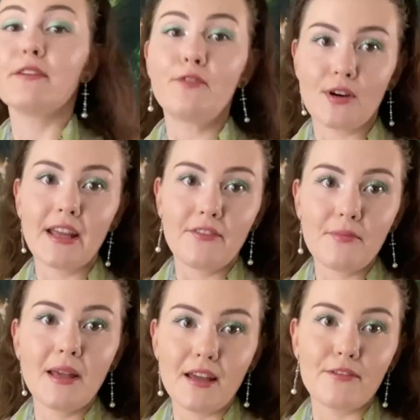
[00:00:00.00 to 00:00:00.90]
Forgive
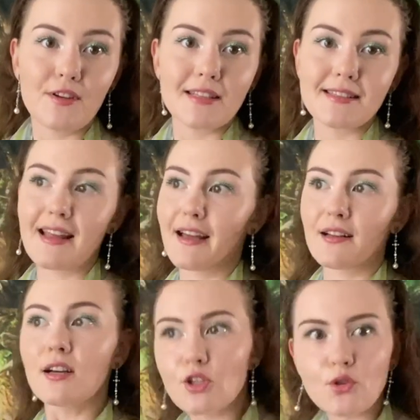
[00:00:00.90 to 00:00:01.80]
me if it's like
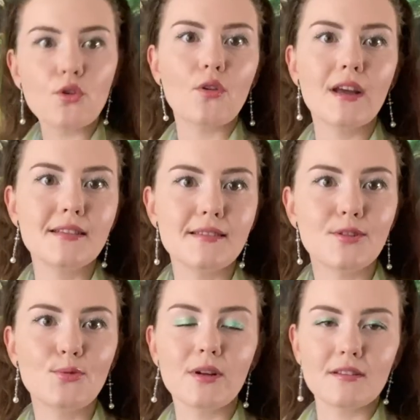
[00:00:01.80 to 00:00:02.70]
too crazy
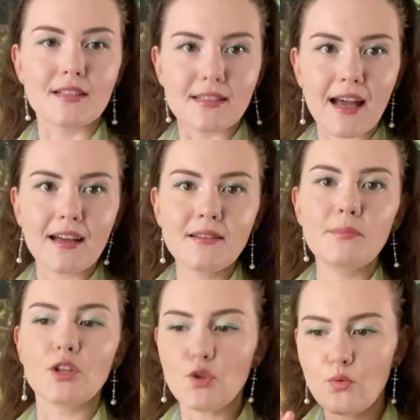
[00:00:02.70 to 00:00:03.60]
to
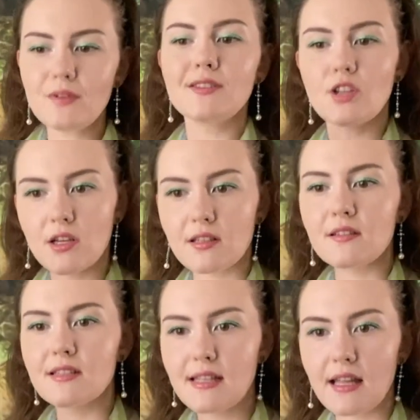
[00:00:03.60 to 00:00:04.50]
understand, but you will start
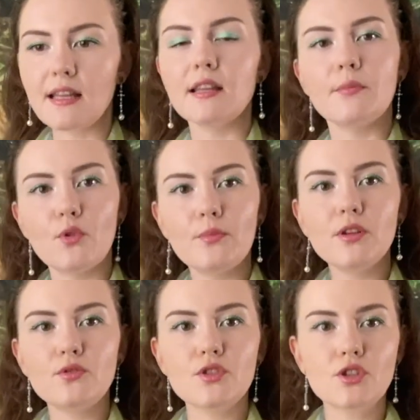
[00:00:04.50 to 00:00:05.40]
understanding the
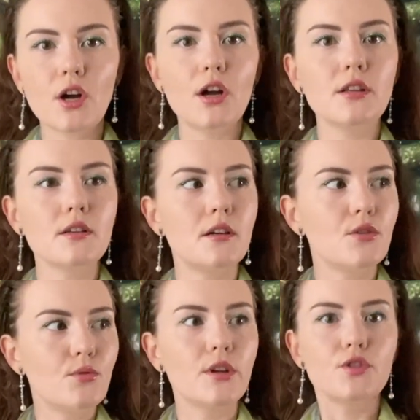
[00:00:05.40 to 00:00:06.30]
moment you start
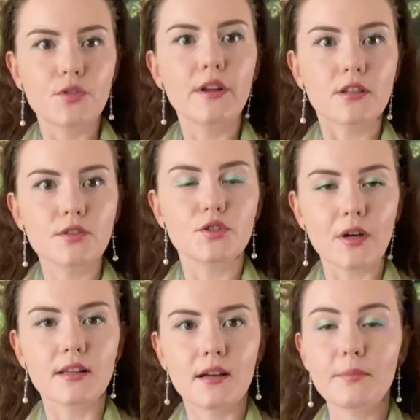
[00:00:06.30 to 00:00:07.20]
doing Sri Yantra
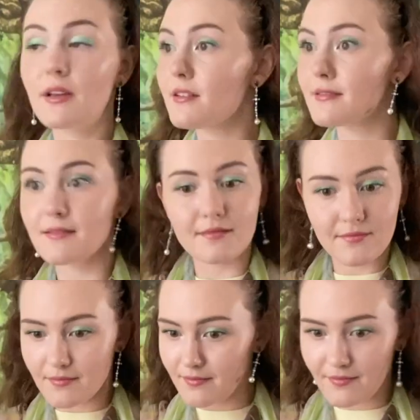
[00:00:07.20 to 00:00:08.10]
Tratak, because
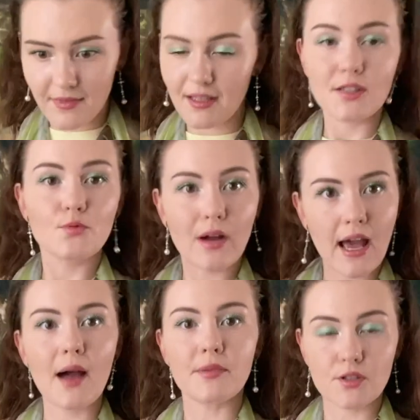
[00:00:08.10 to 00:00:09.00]
it's what
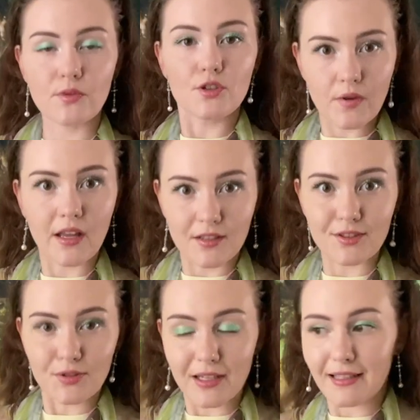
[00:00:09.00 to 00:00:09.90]
happens with Sri
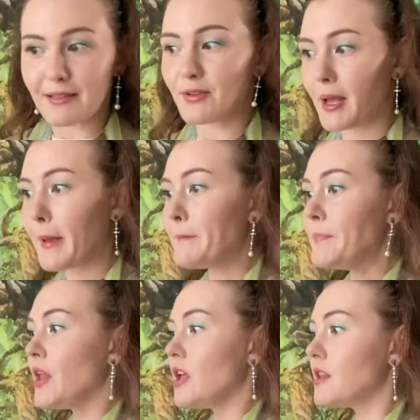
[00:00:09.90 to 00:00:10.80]
Yantra Tratak, okay?
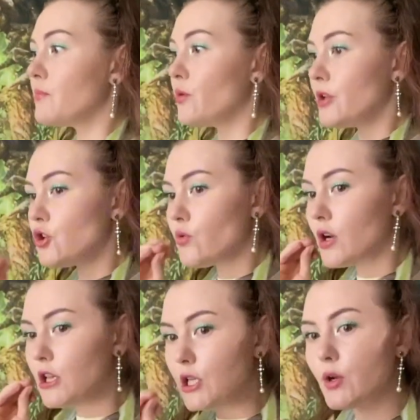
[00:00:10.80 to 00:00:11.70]
The moment you are
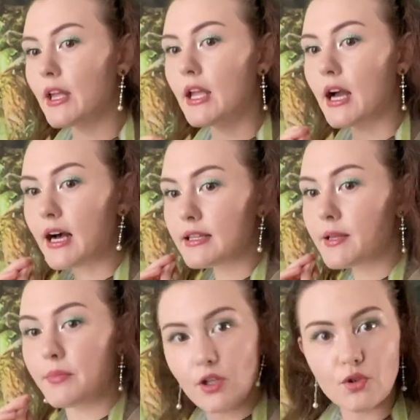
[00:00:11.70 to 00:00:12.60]
looking at the
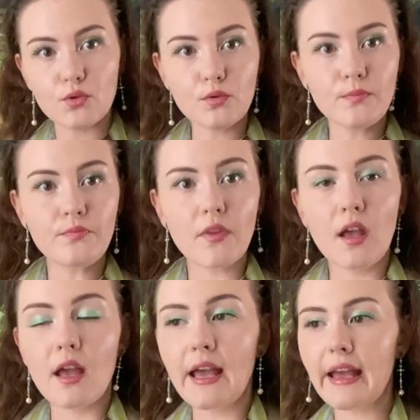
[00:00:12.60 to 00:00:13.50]
Bindu
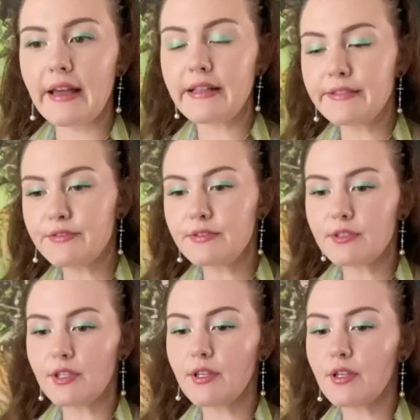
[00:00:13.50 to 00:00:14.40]
and